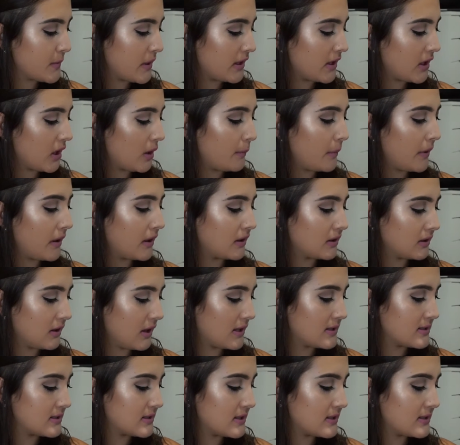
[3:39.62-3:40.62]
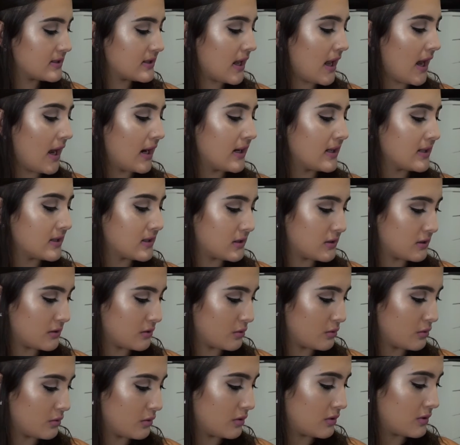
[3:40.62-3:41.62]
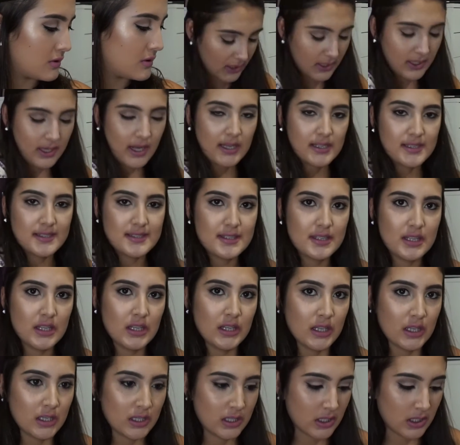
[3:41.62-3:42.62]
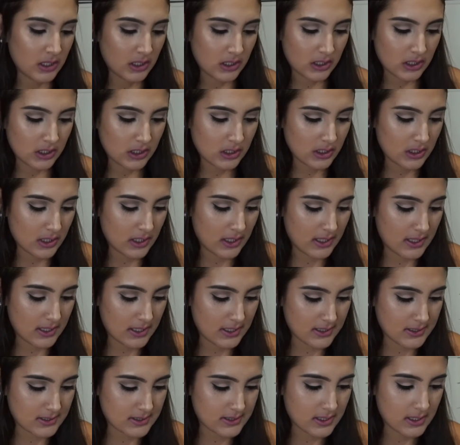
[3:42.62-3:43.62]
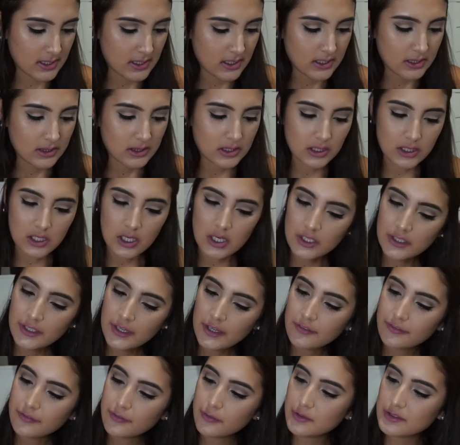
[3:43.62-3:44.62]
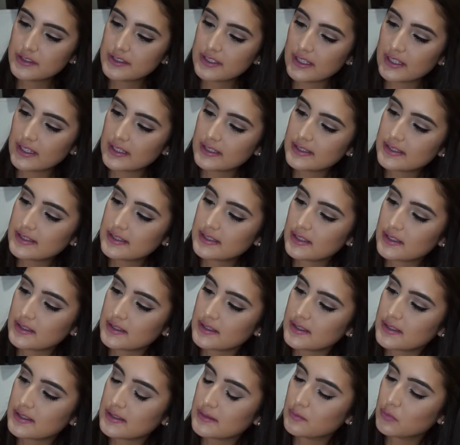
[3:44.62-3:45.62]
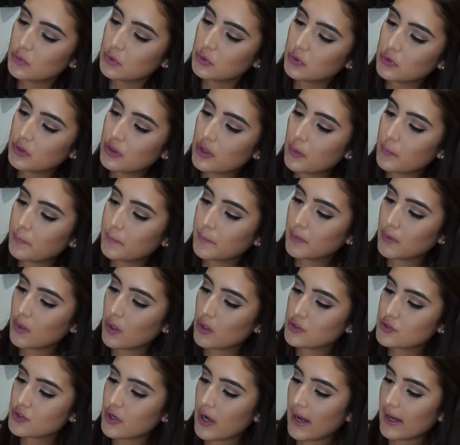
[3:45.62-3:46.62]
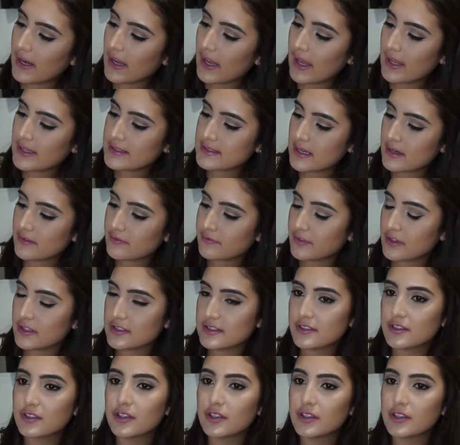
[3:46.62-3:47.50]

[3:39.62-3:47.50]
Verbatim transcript: makeup, it cleanses, and it soothes. The next thing in here is the Garnier Fructis Smooth Blow-Dry Anti-Frizz